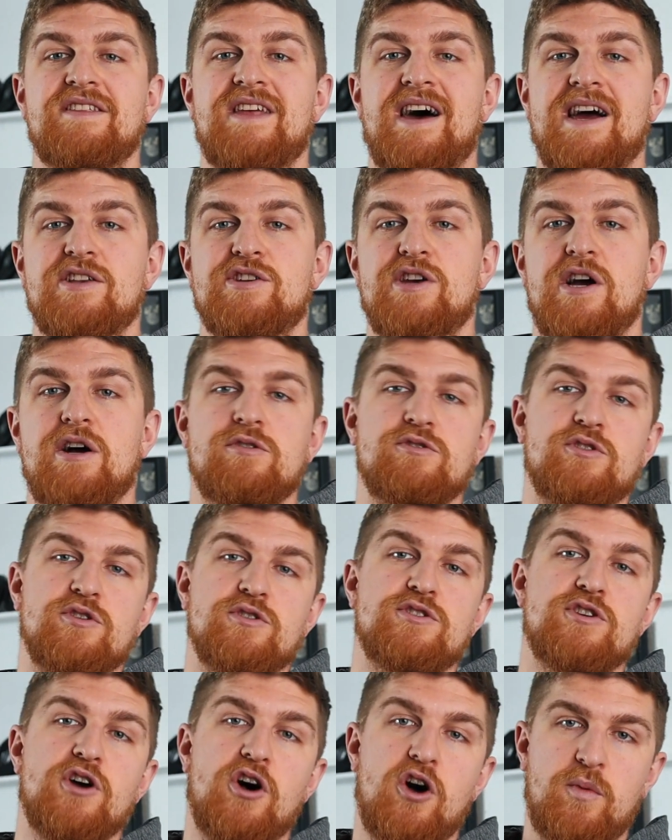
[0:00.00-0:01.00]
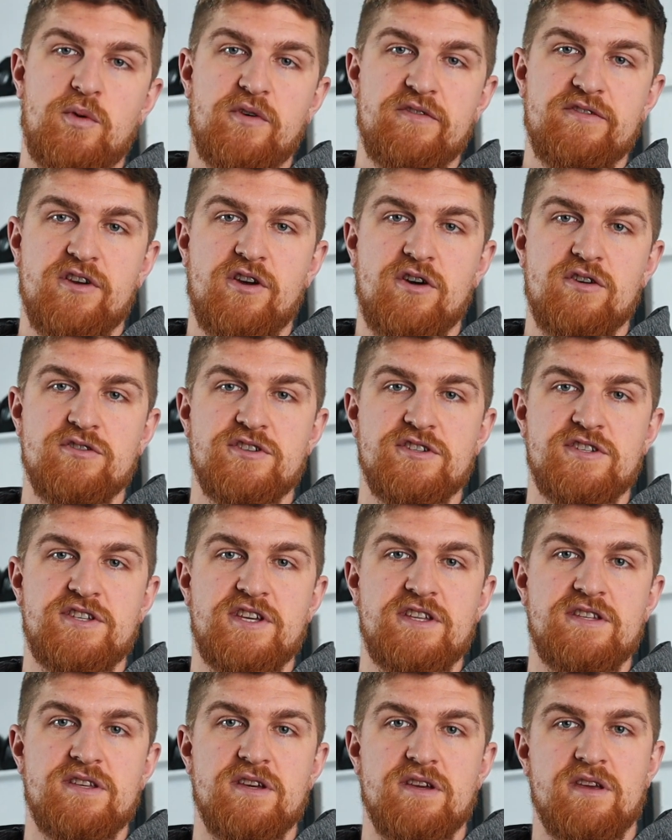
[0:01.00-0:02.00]
that challenge on top of the conscious
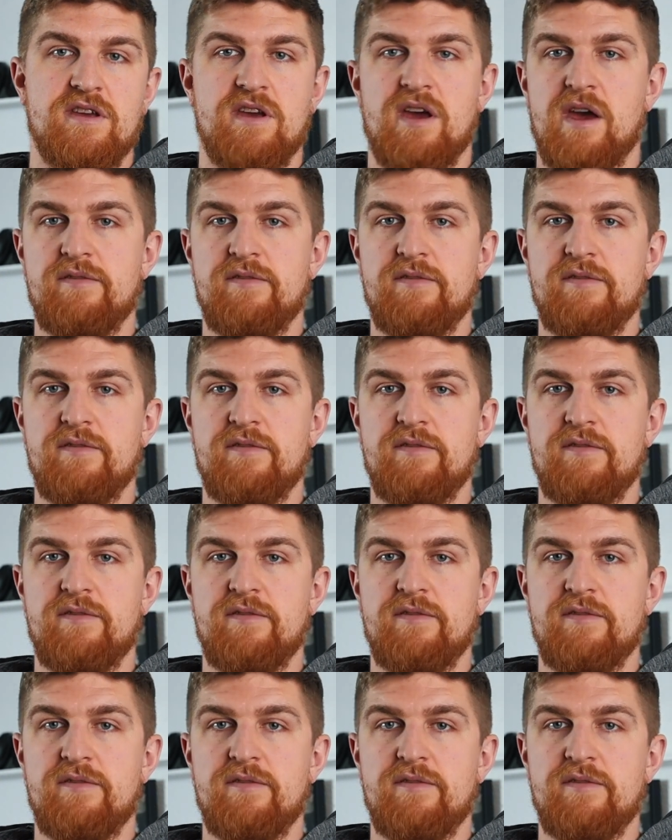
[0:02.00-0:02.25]
eating.